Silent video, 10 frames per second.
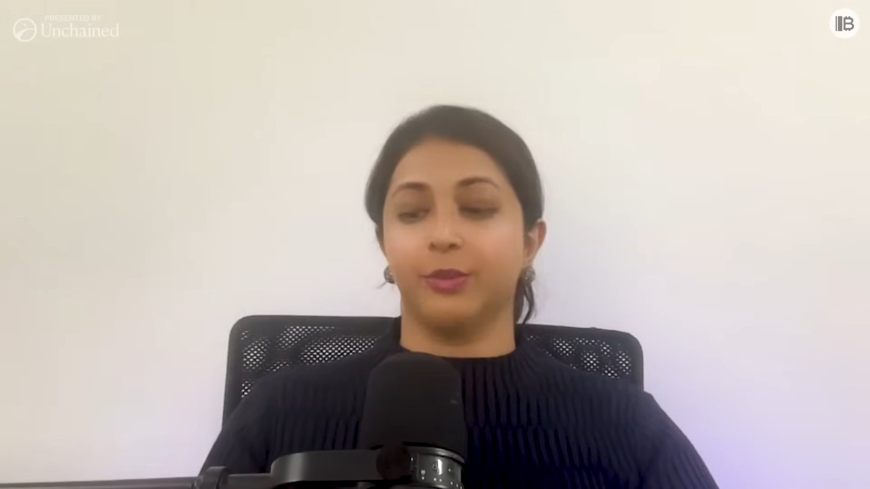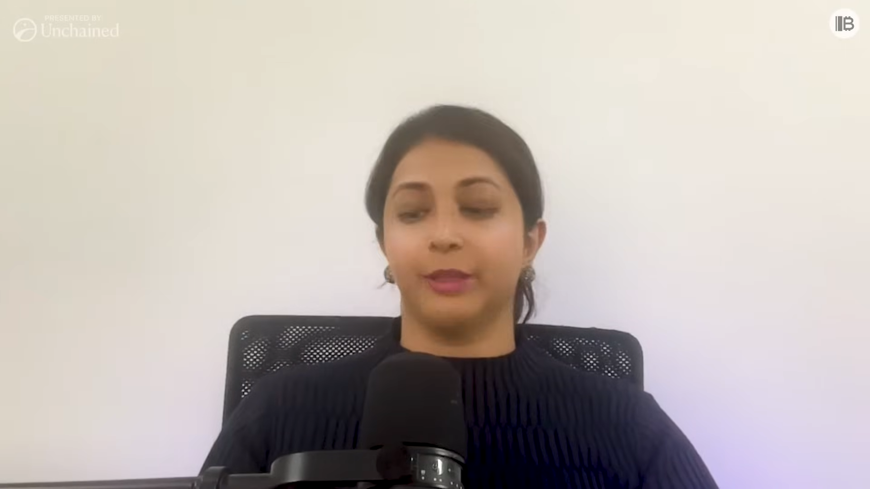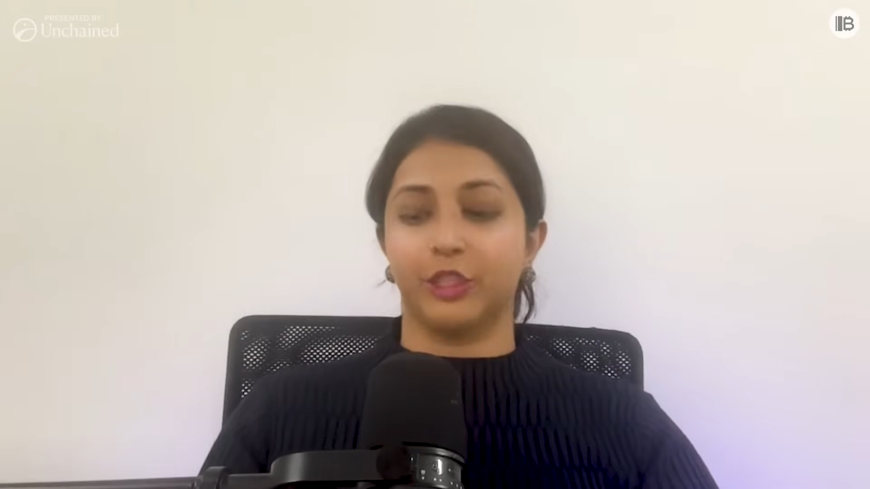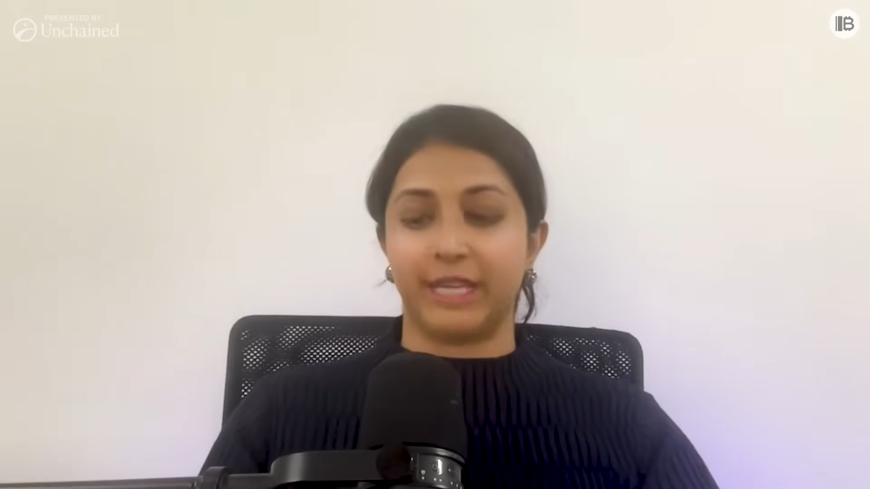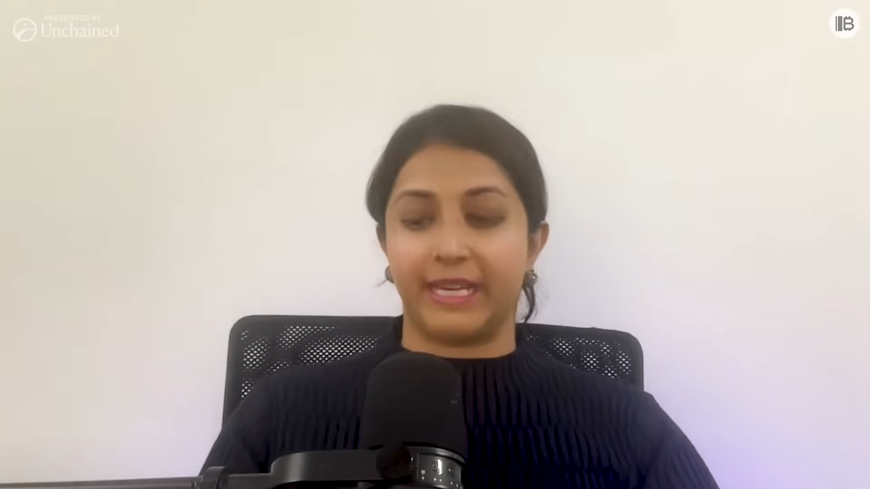
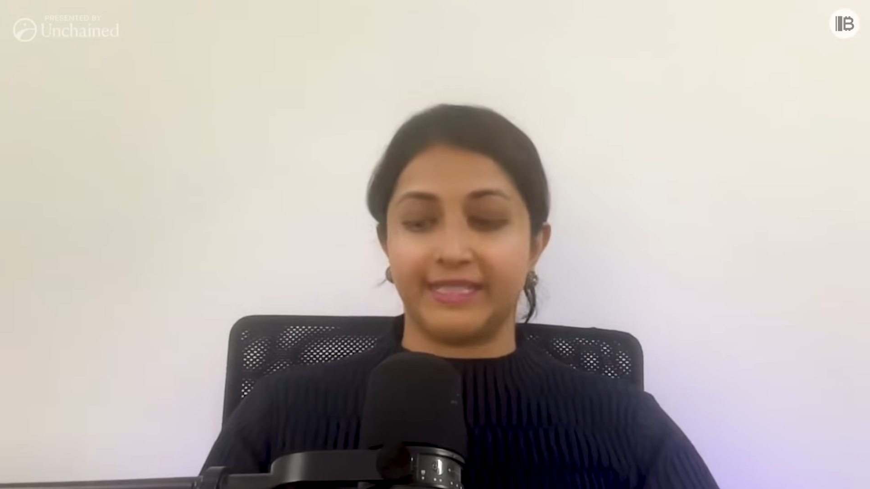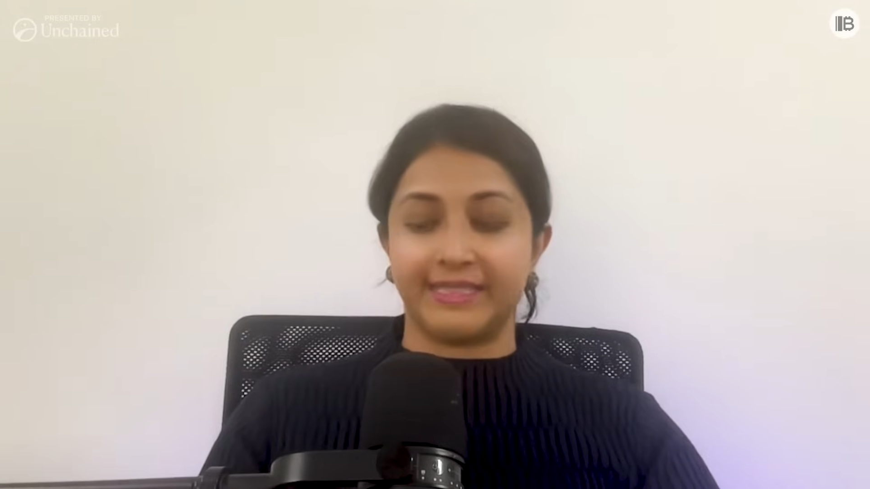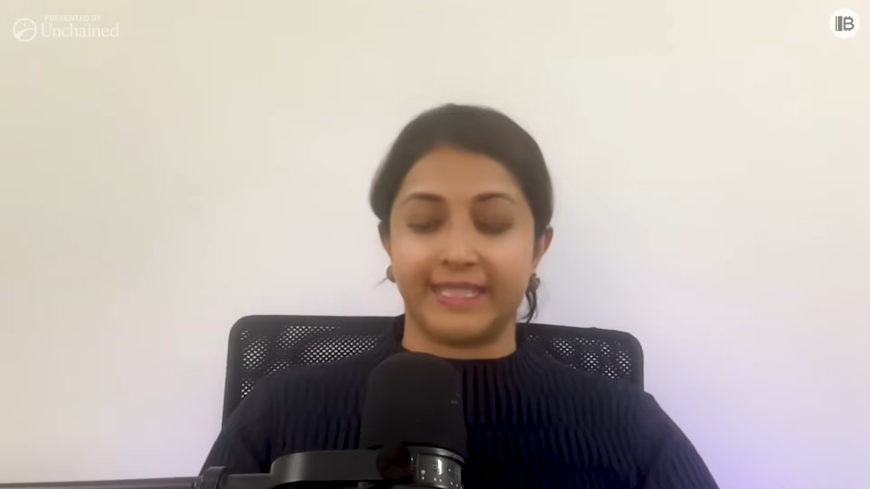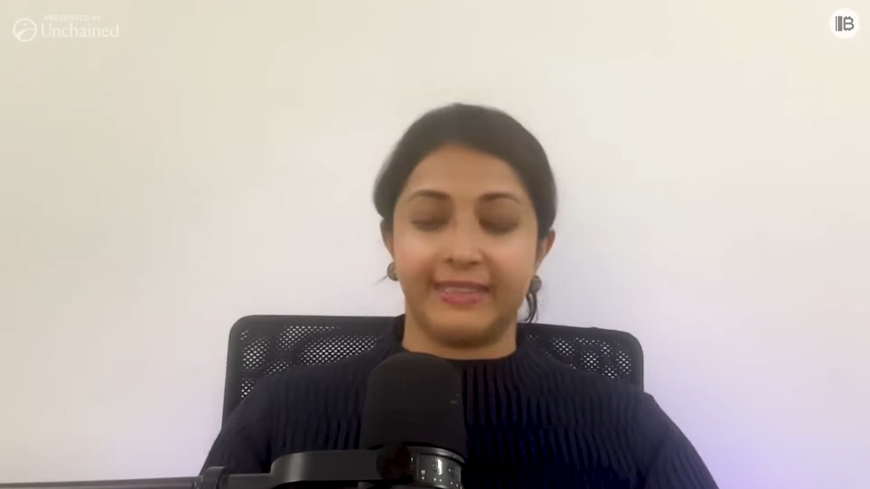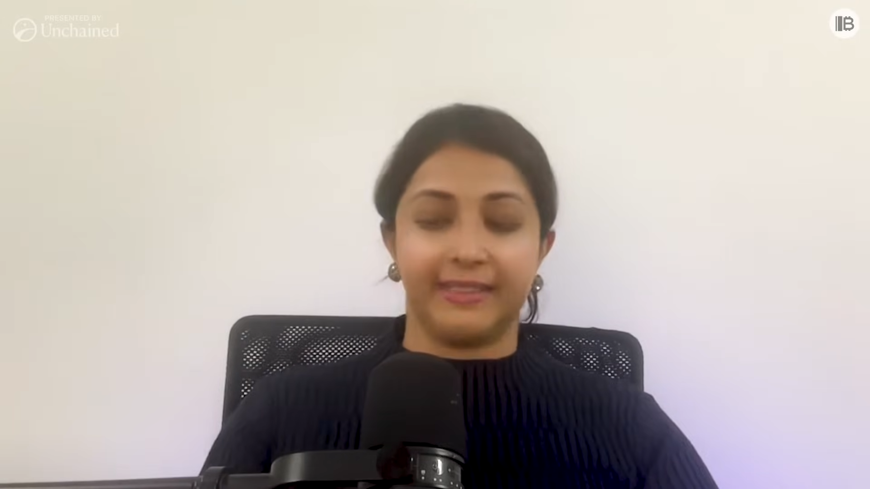because I
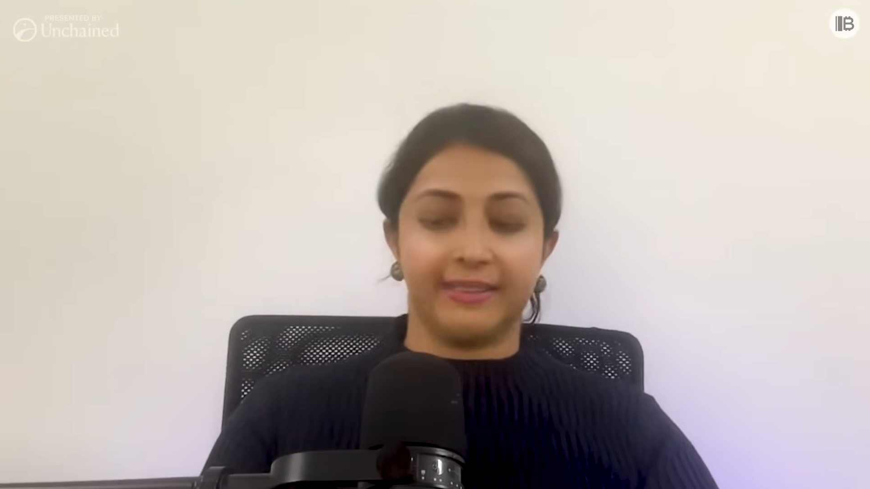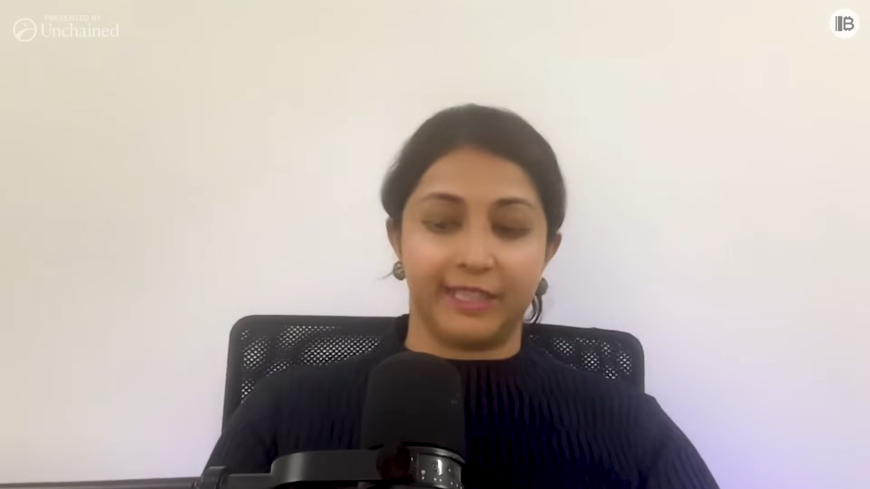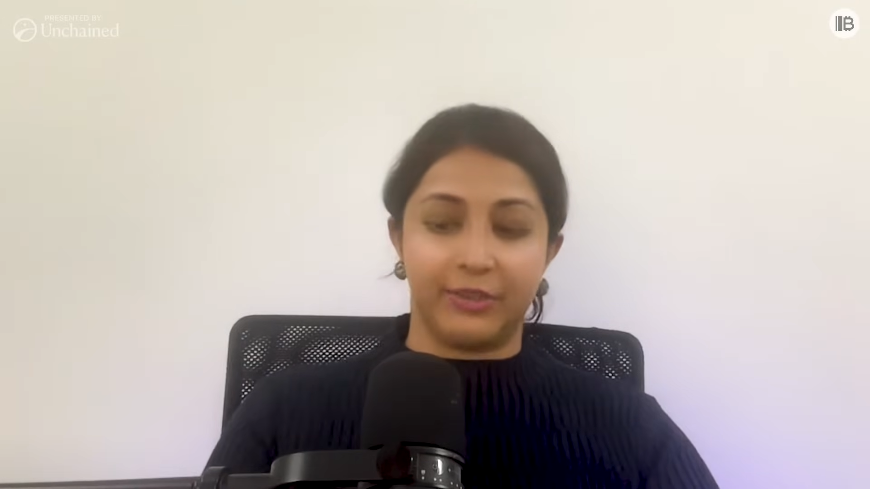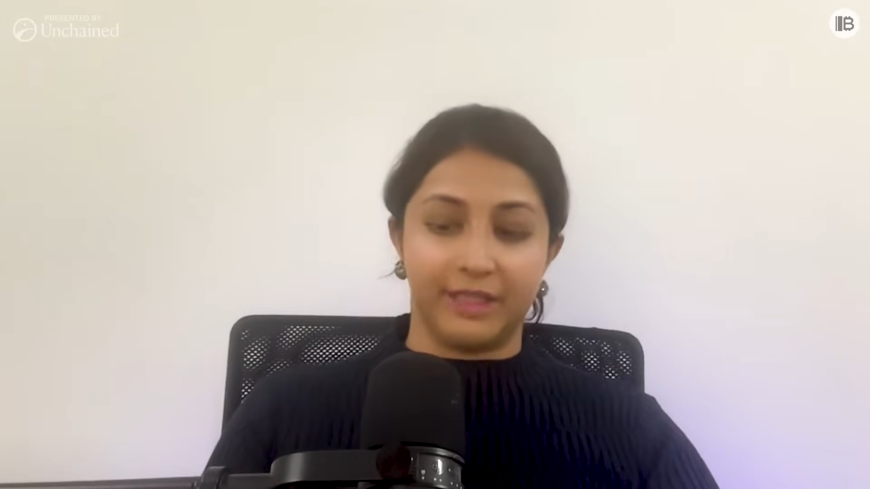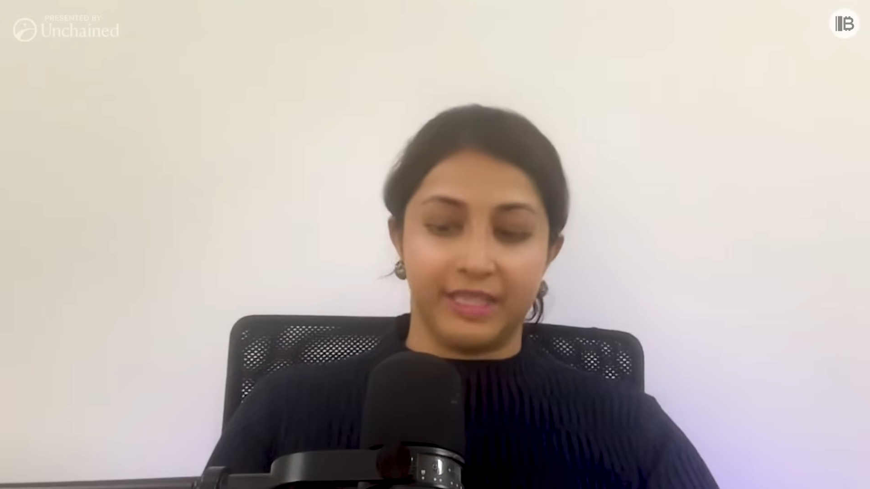see that
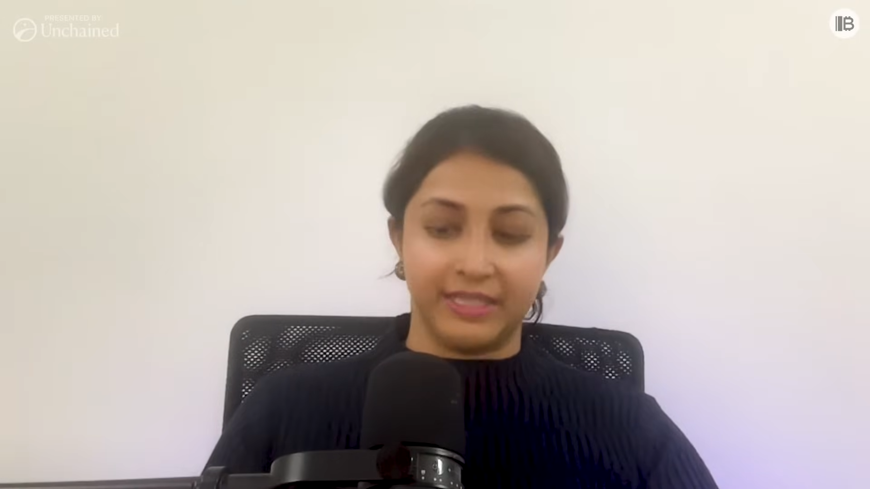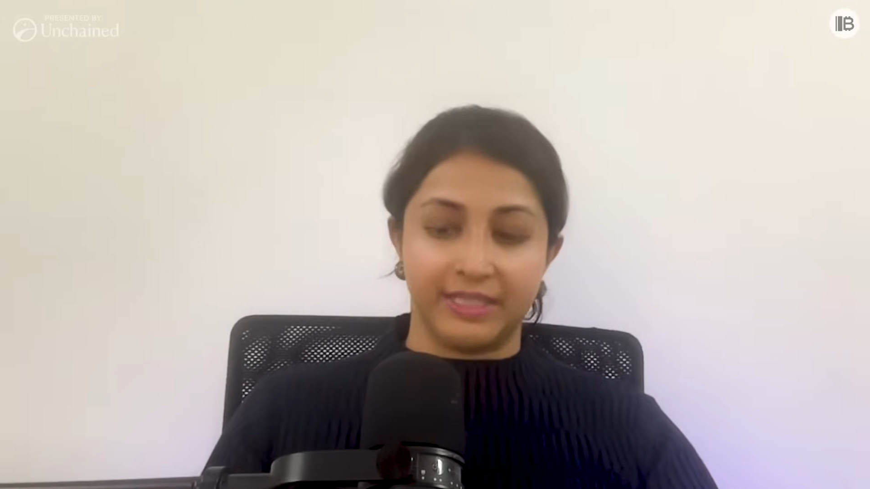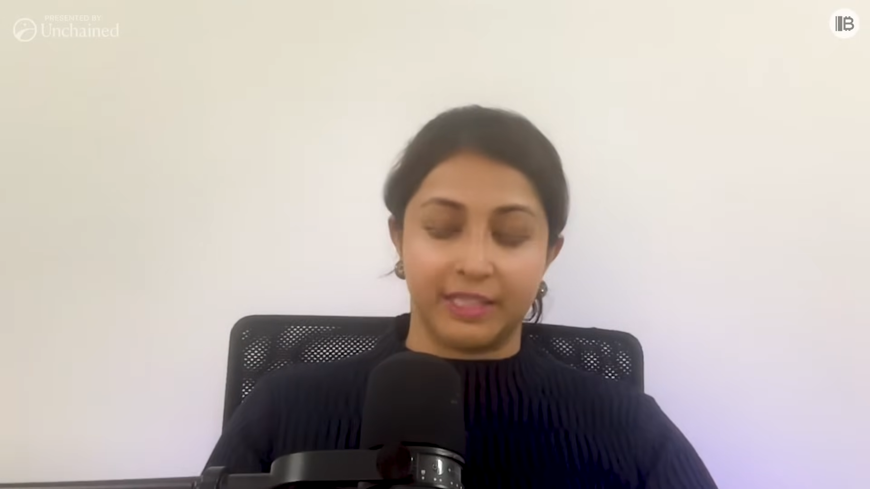there is